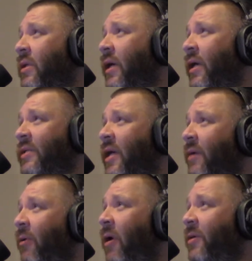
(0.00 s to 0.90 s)
is that a
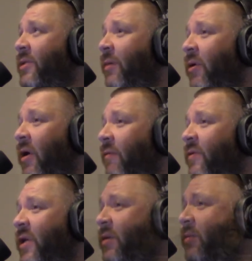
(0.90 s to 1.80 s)
probably separate
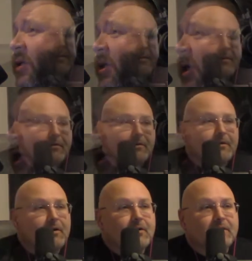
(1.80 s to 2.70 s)
conversation? Does it need?
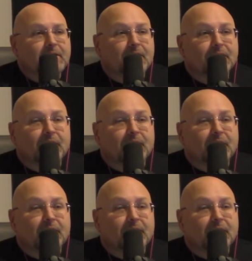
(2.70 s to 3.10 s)
No, your, it doesn't.